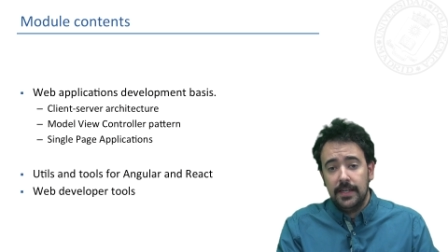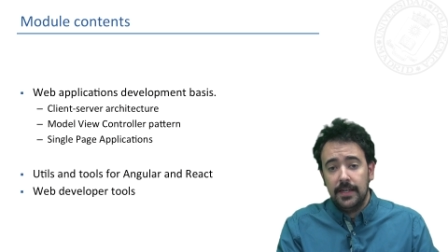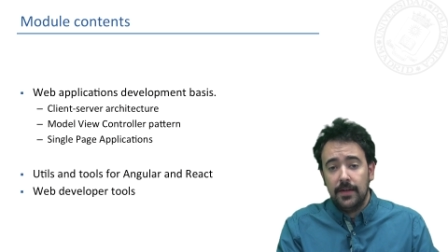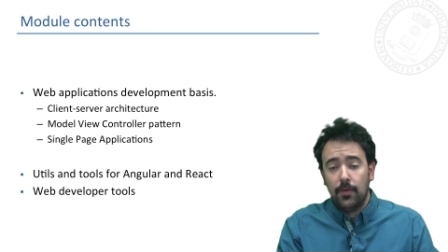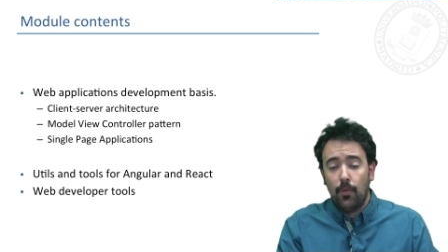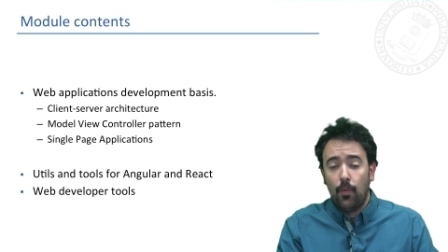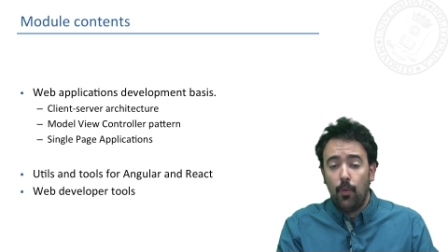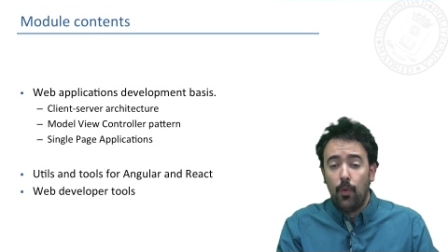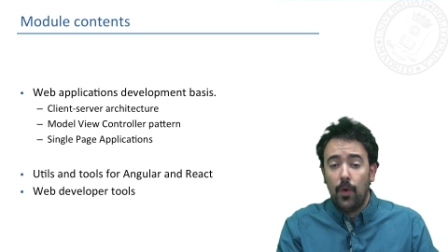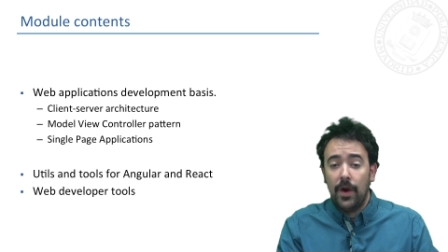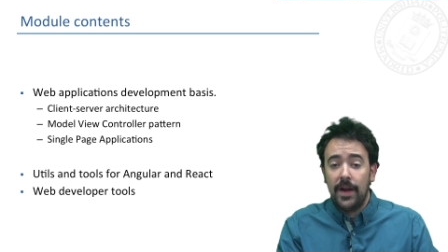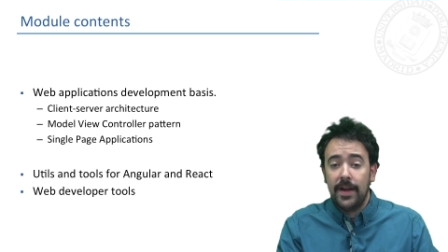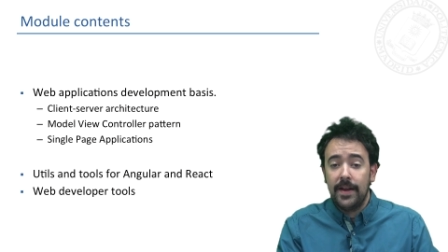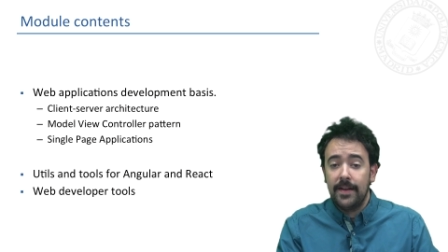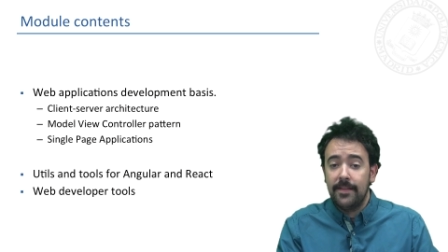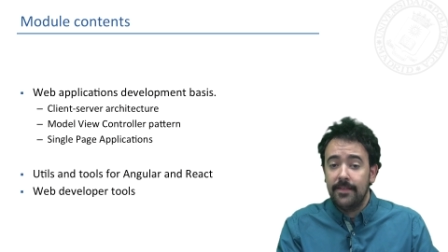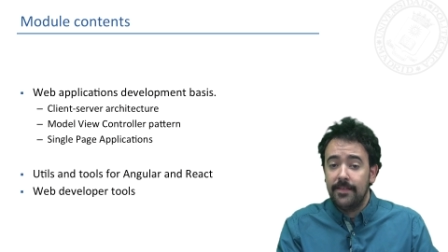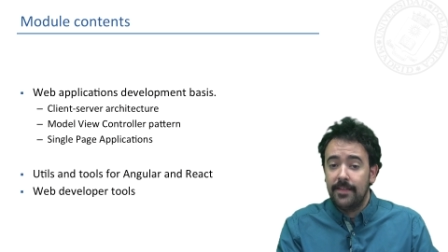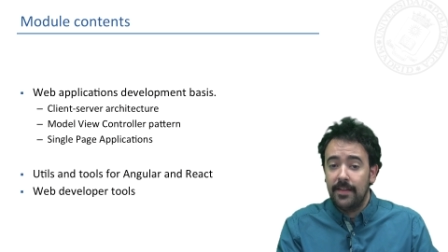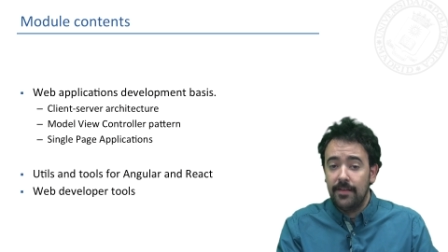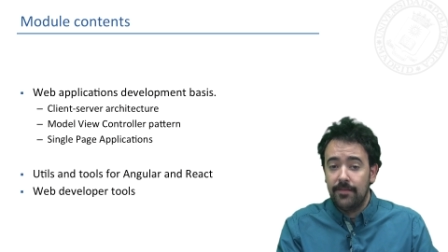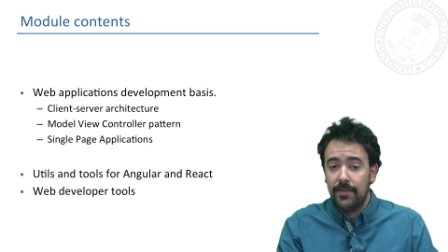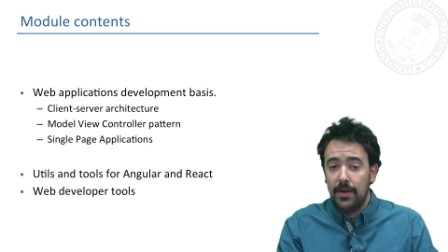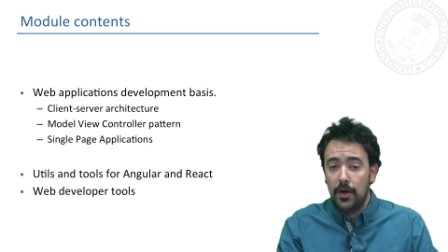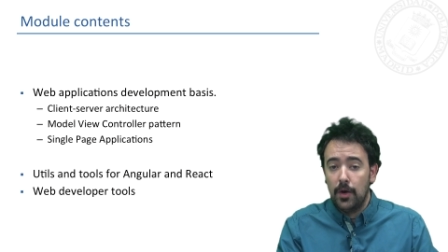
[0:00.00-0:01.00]
when
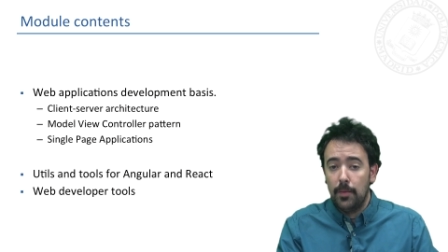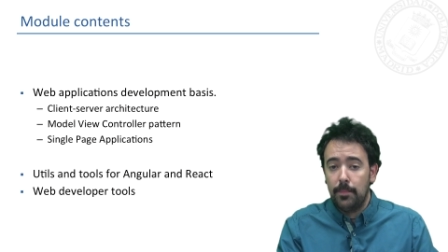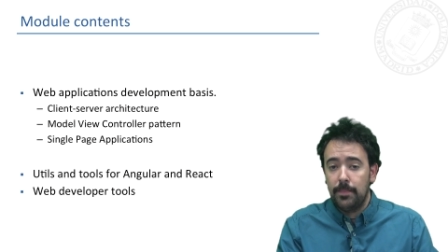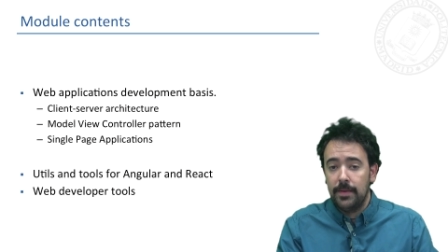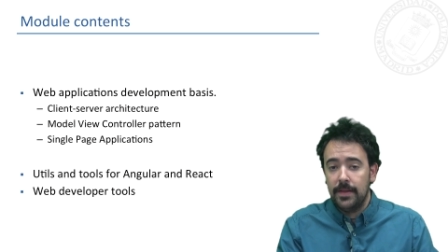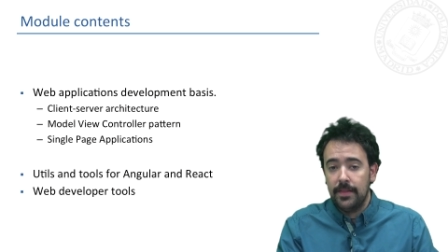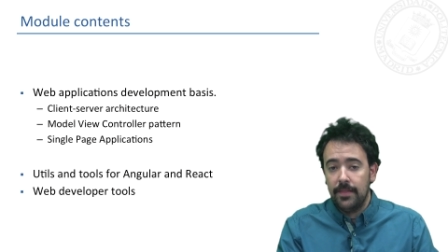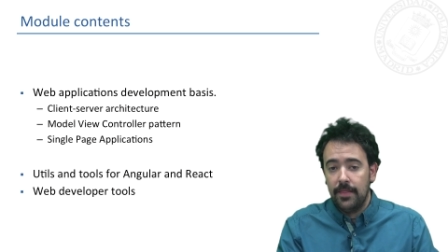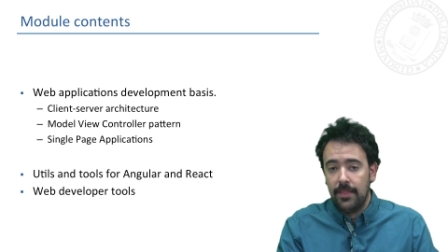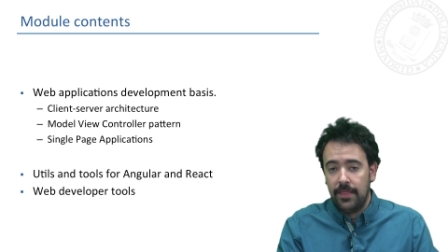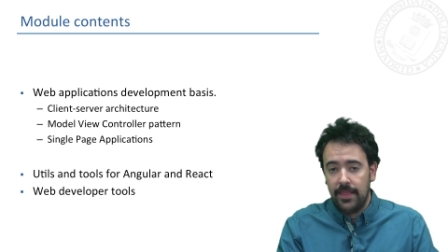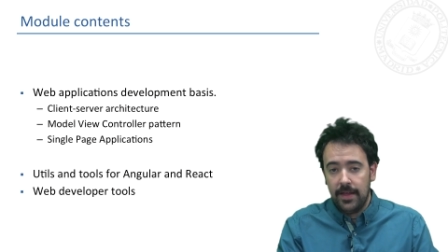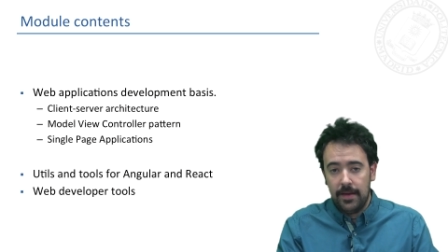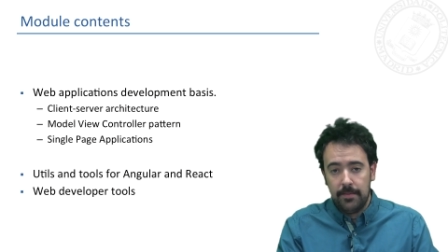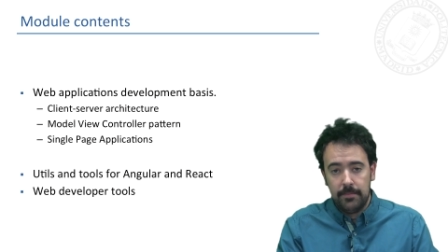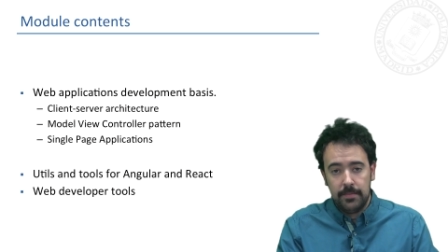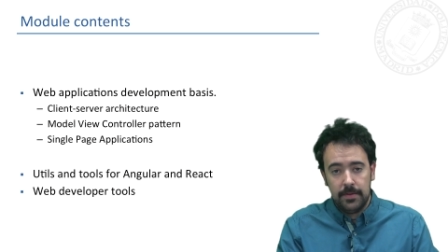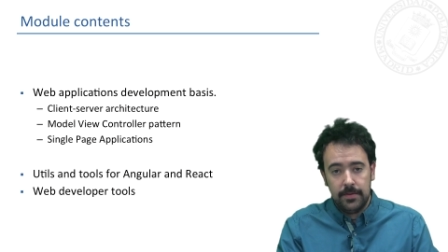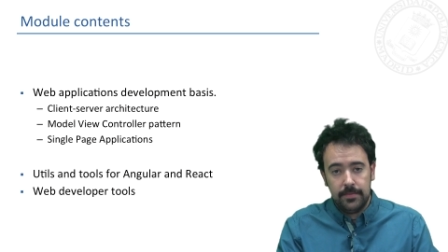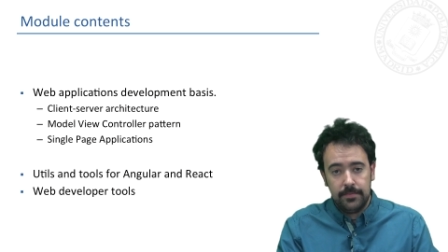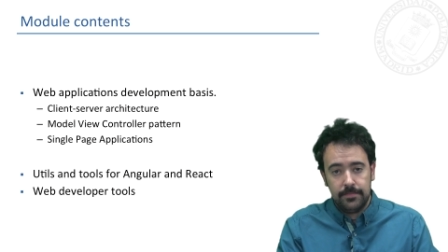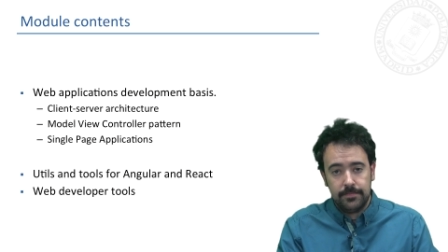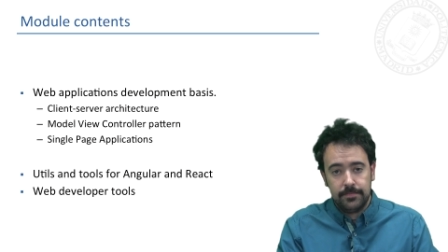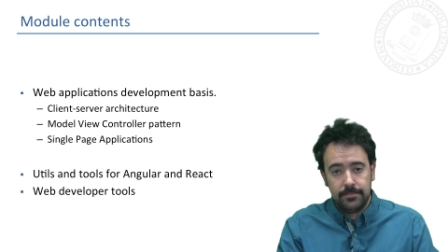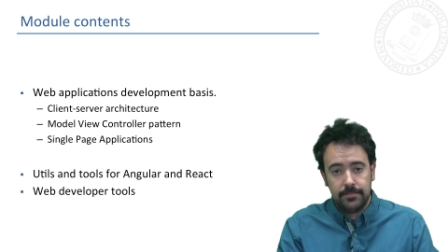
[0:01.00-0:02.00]
developing them.
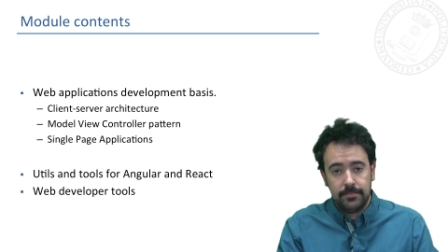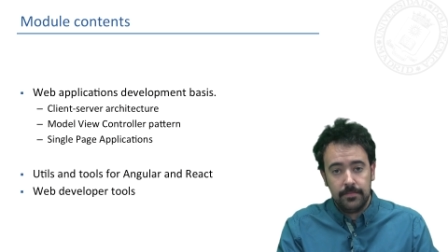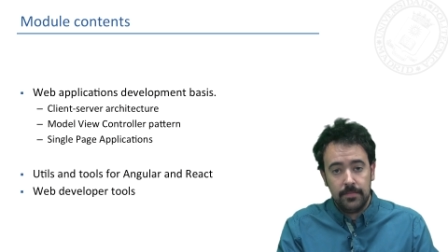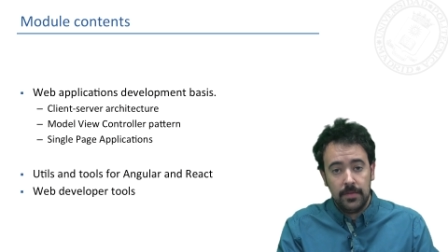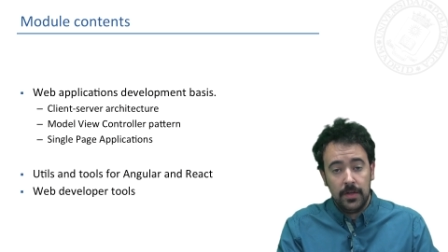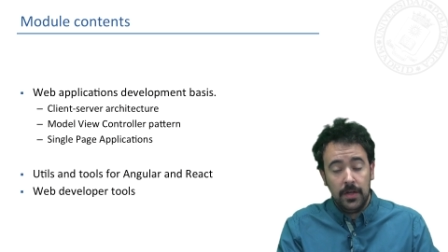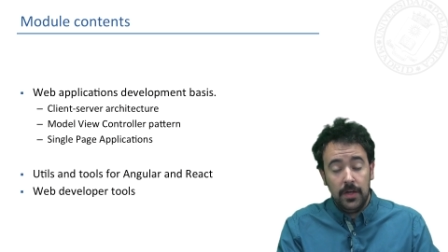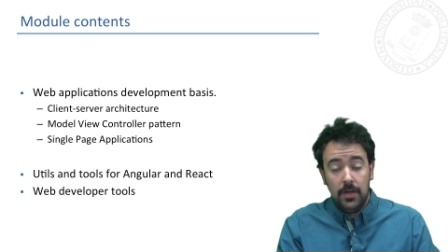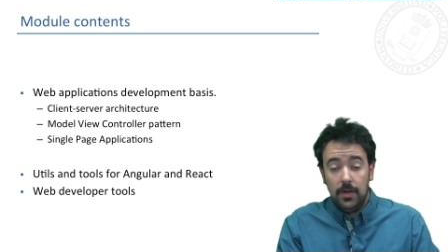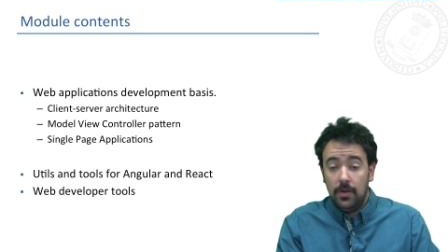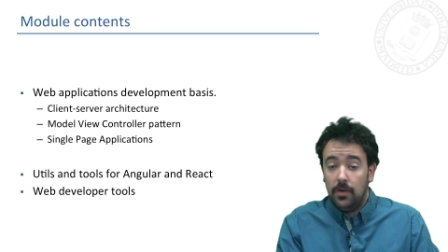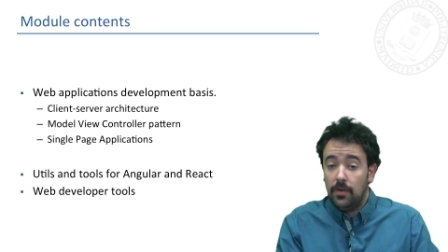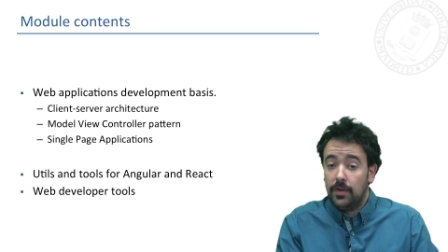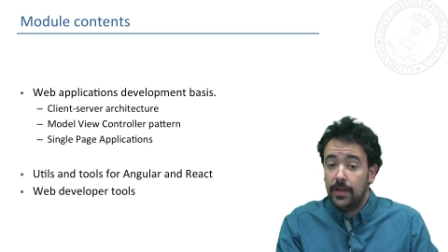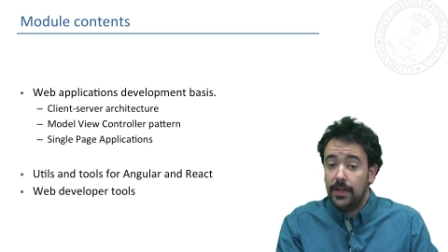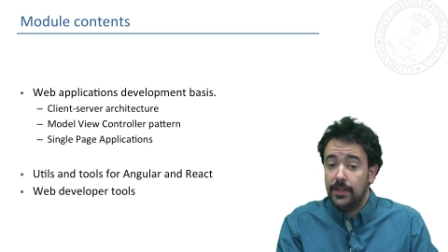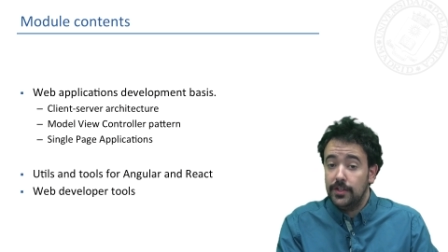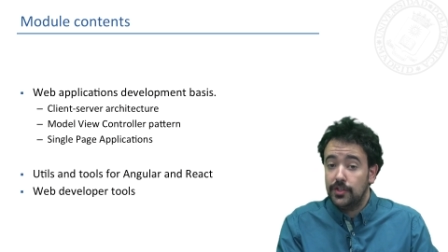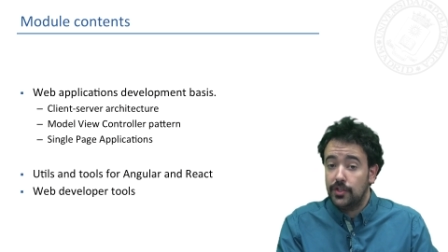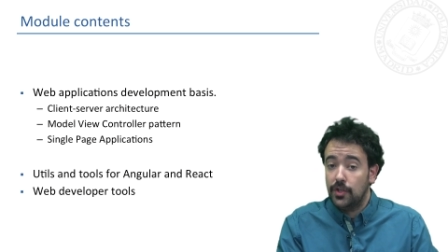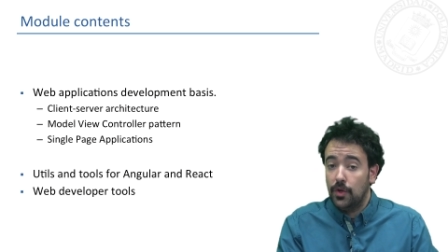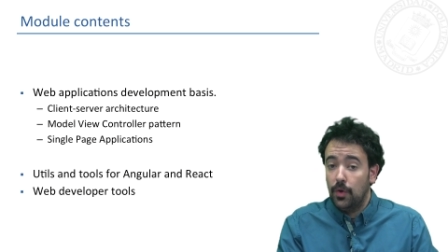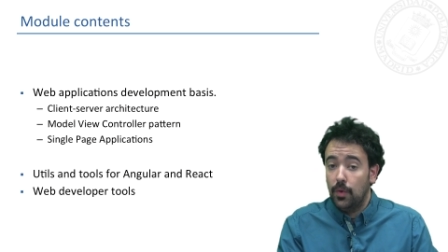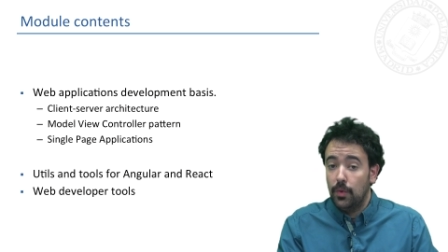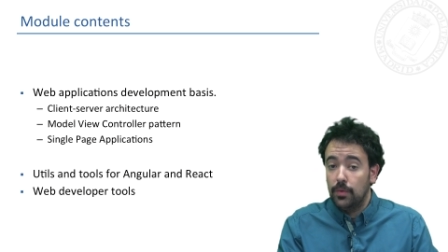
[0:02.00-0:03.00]
Okay,
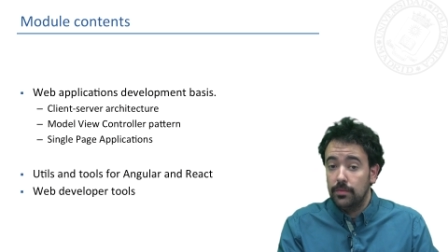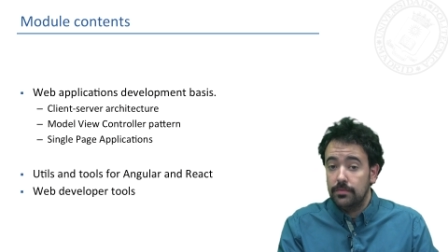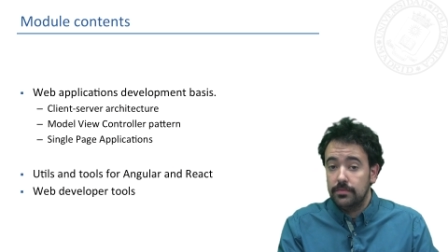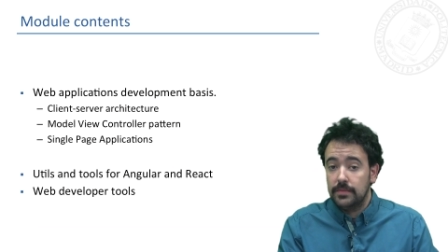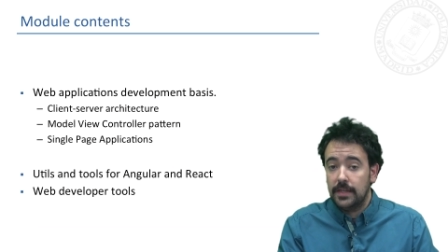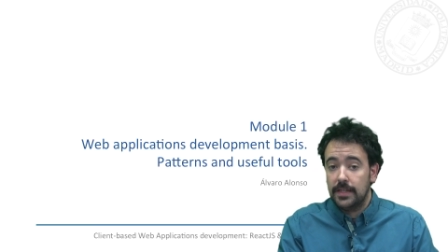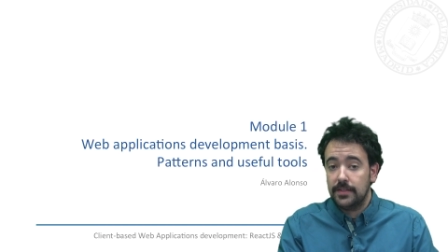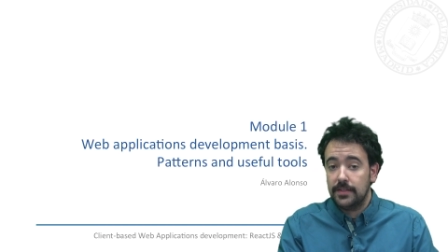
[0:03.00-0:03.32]
so